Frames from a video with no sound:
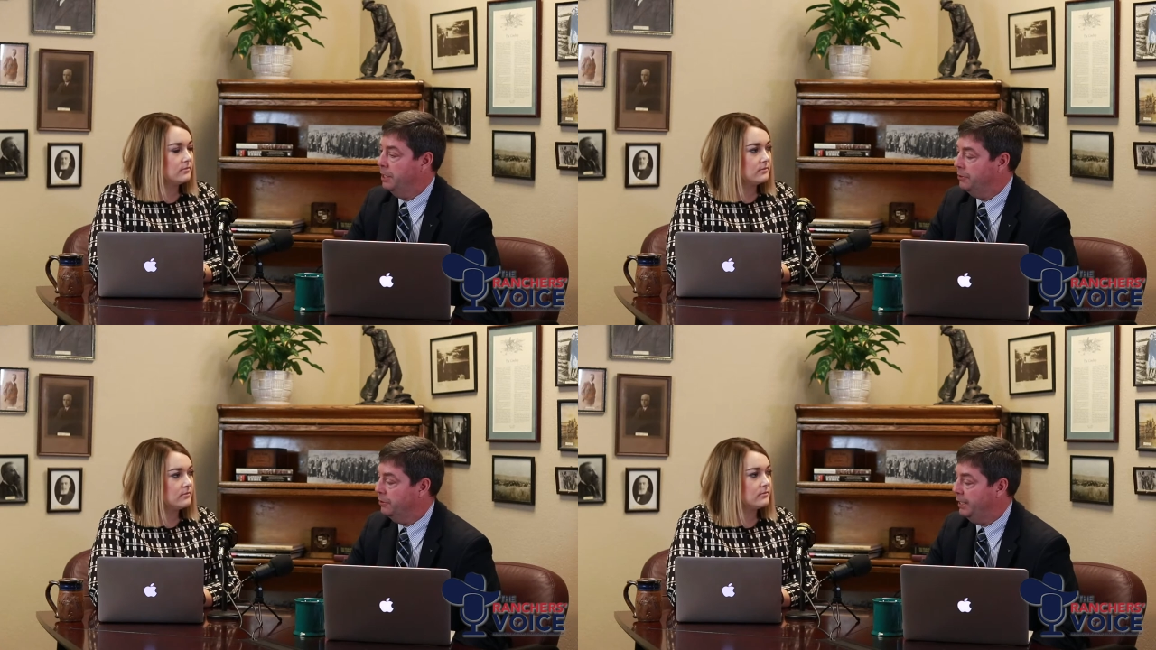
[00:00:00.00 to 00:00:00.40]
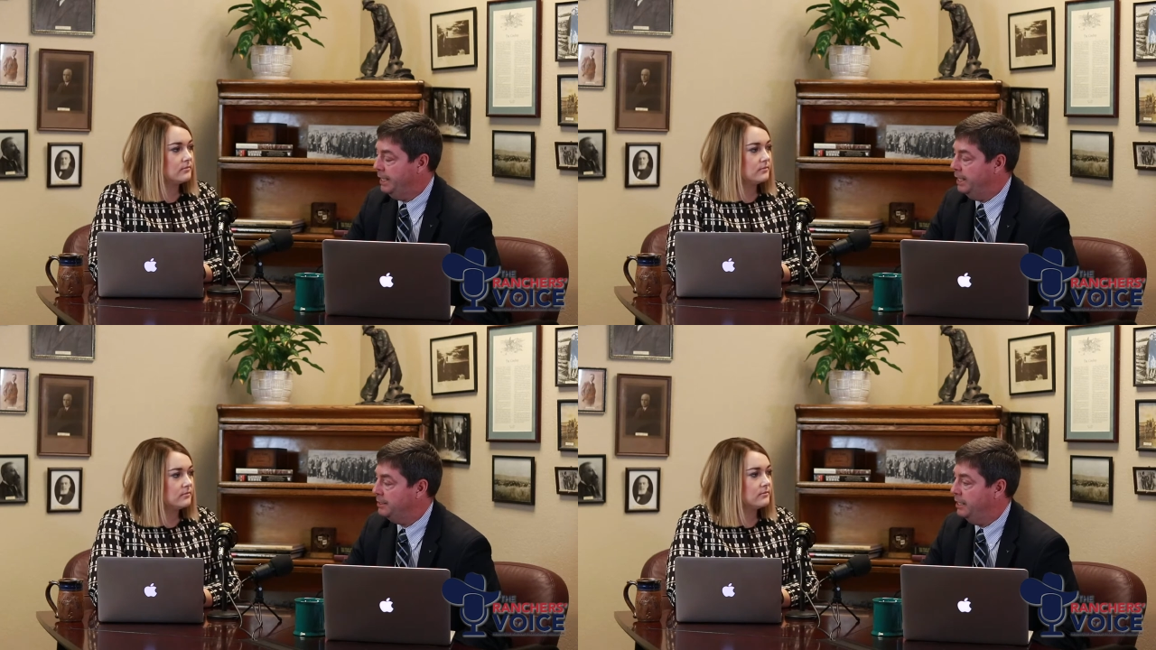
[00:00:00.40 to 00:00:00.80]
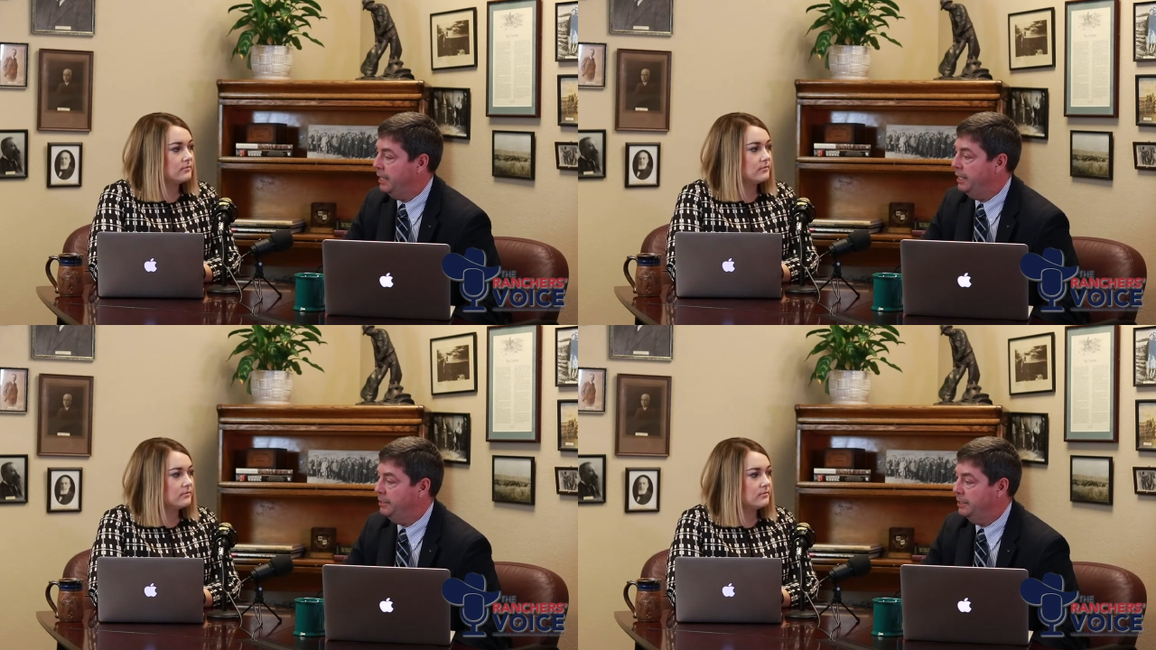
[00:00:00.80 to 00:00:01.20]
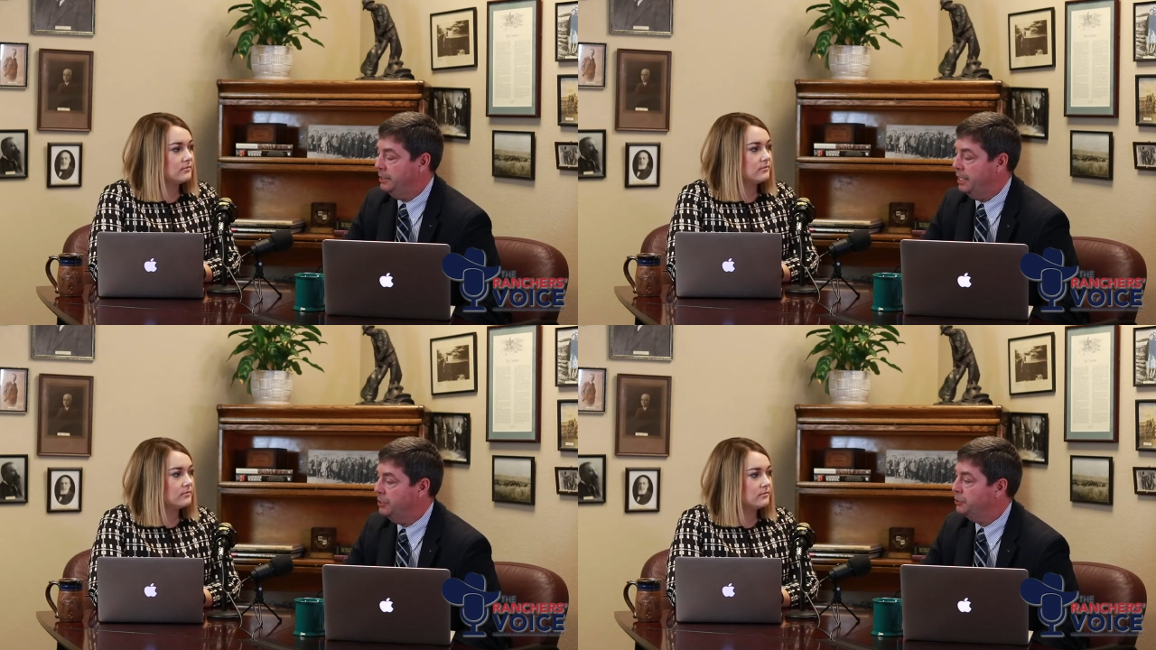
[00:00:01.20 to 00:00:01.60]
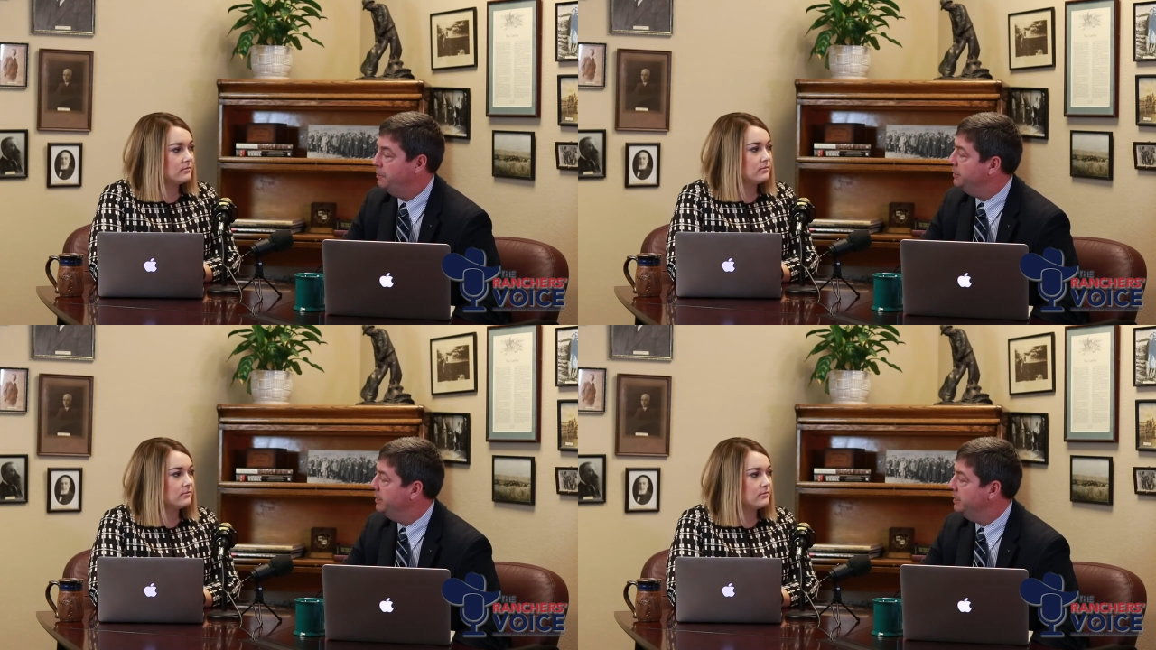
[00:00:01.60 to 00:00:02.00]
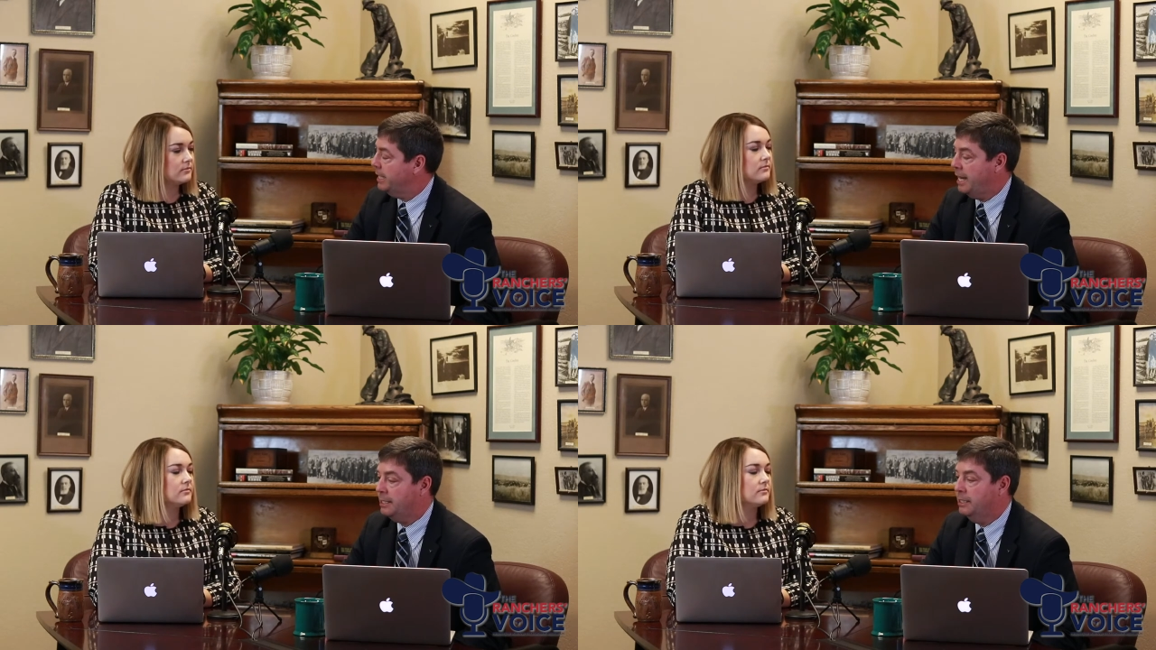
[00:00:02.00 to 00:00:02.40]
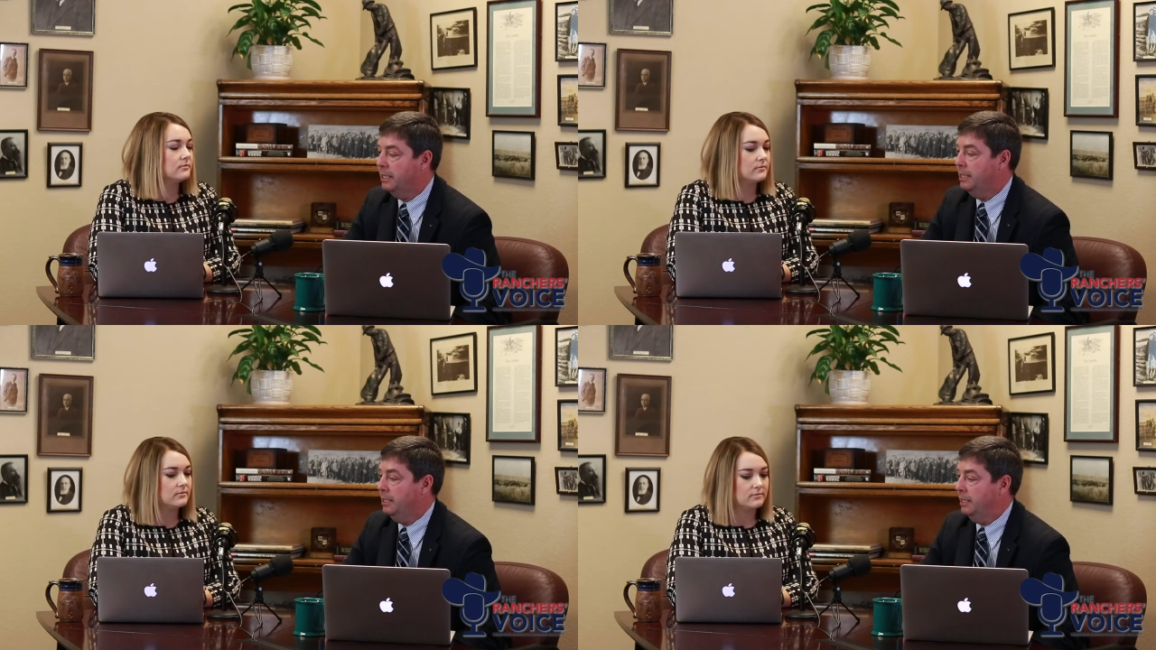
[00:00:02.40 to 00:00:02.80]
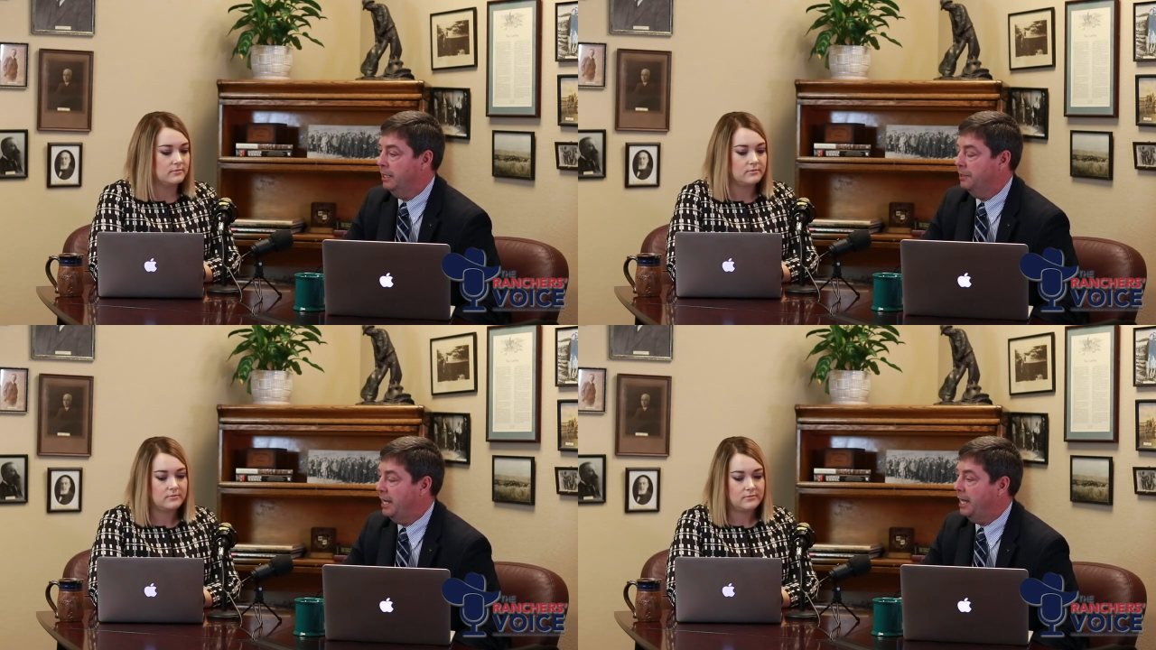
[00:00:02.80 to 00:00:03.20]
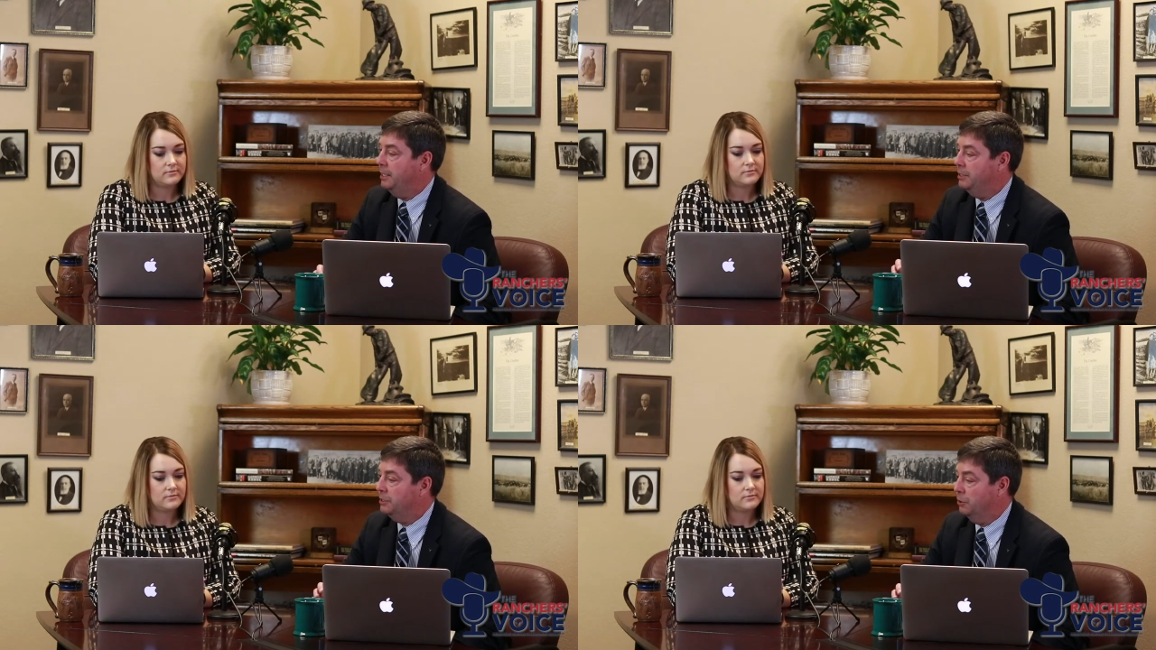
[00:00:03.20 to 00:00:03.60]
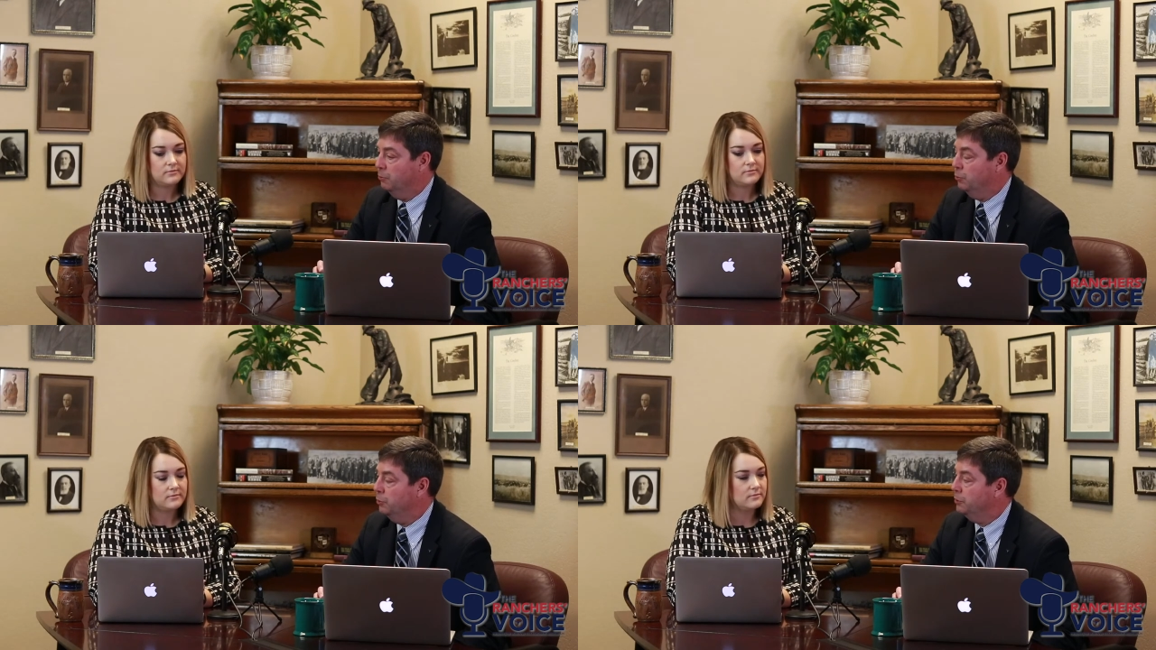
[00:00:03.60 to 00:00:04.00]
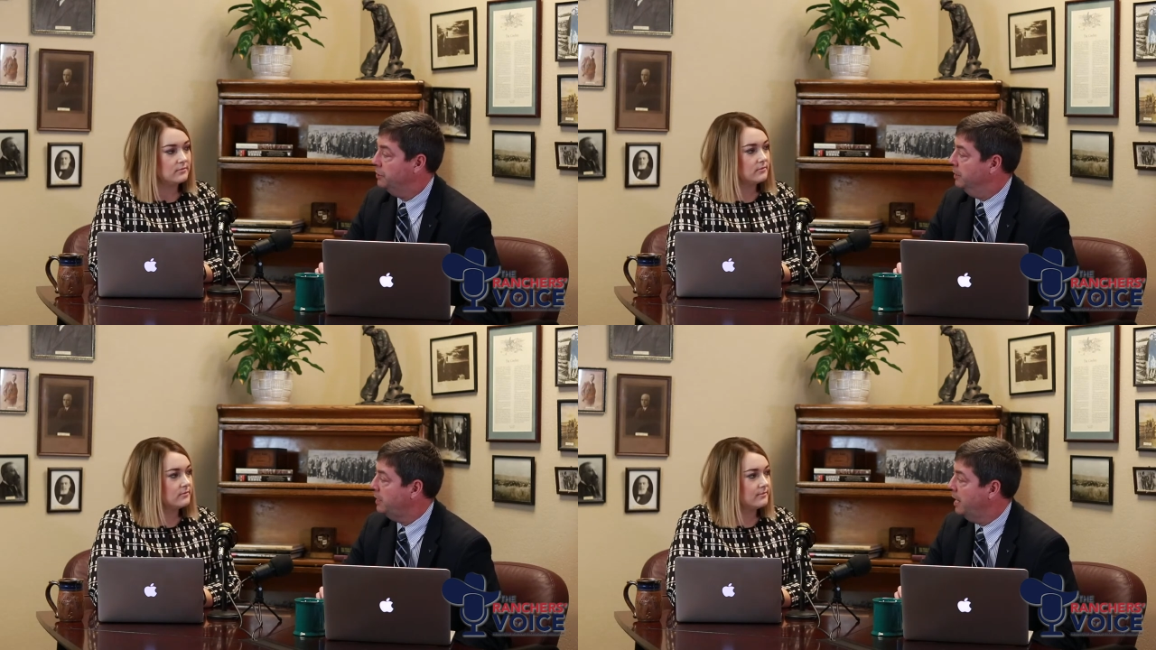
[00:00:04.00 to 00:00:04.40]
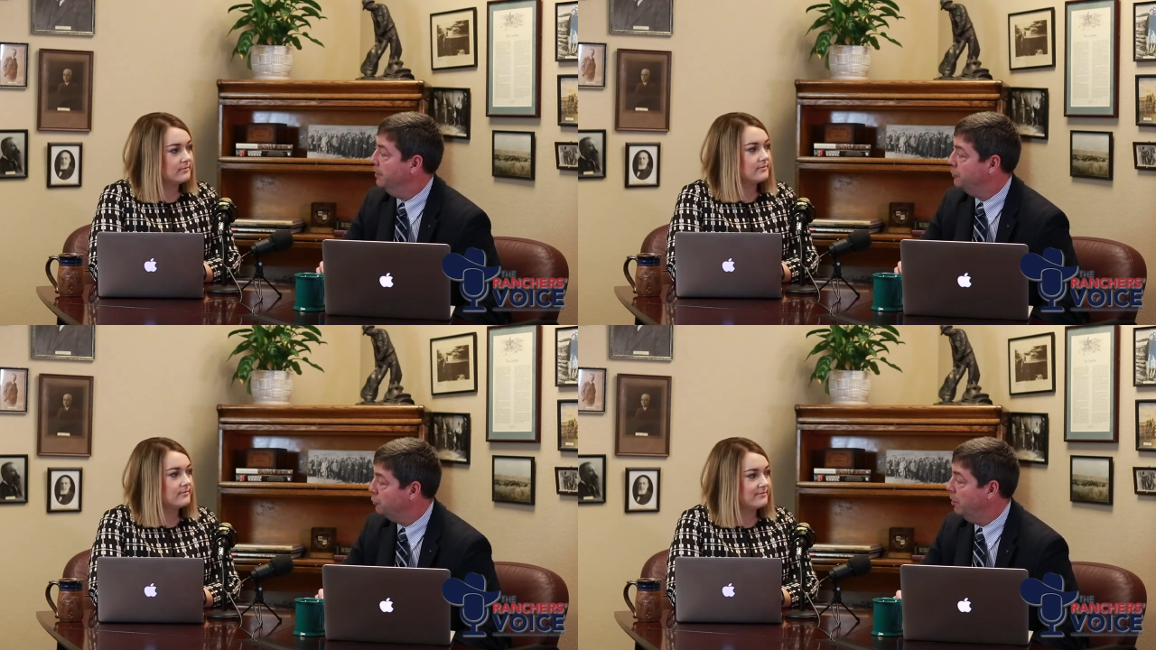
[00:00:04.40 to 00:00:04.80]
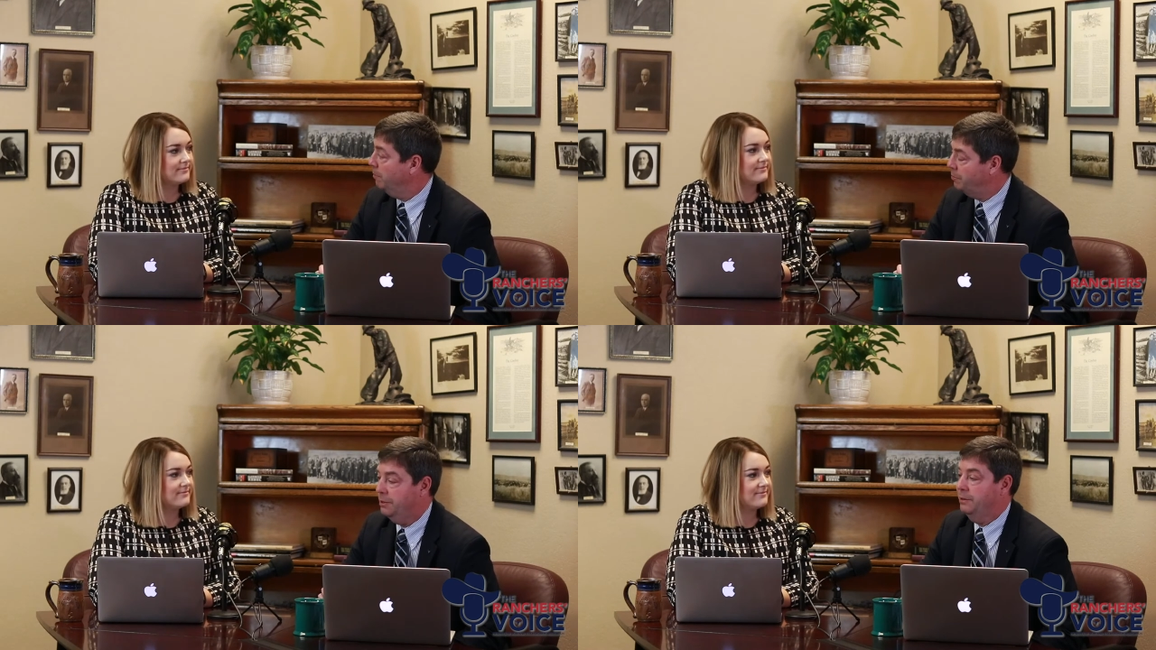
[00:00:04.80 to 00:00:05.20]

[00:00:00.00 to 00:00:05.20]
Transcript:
Speaker 1: under ESA and the Endangered Species Act, uh, that is the rules that kind of trump